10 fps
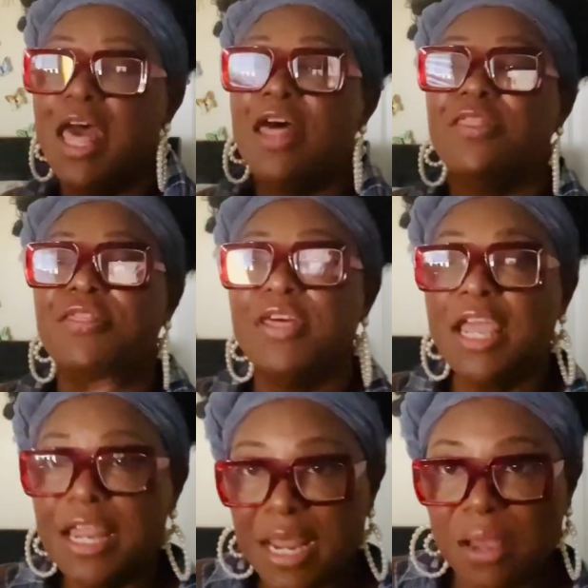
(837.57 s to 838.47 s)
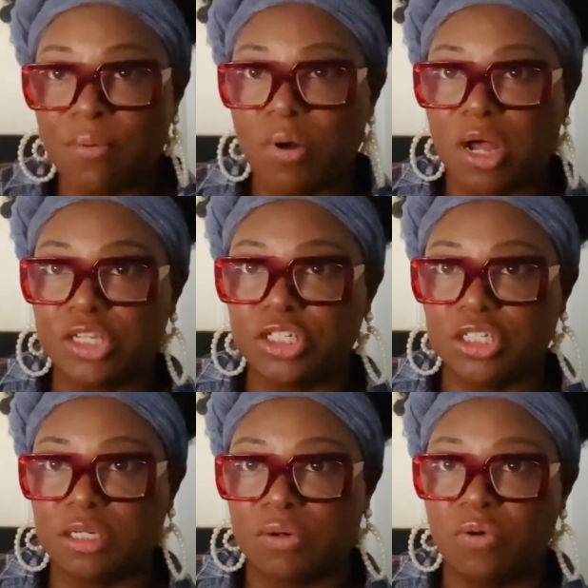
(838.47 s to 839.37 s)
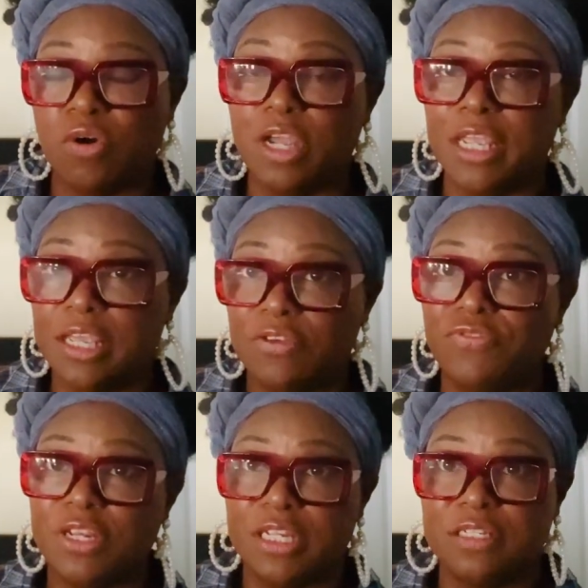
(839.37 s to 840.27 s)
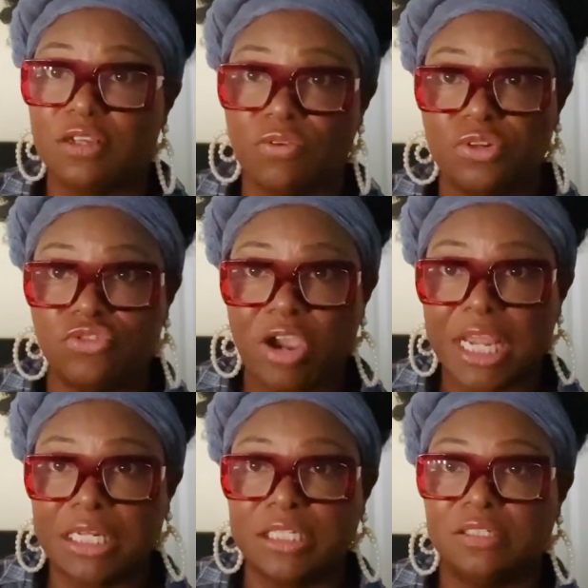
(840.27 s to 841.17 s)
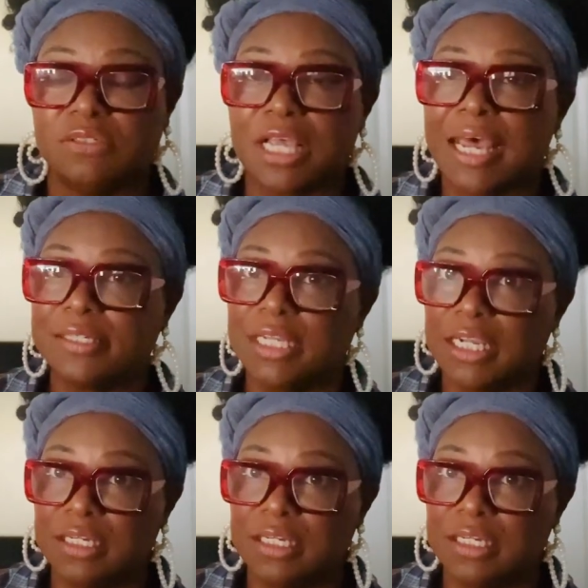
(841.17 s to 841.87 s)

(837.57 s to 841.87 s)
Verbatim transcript: Then I wash it or if it needs to go to dry cleaners, I'll take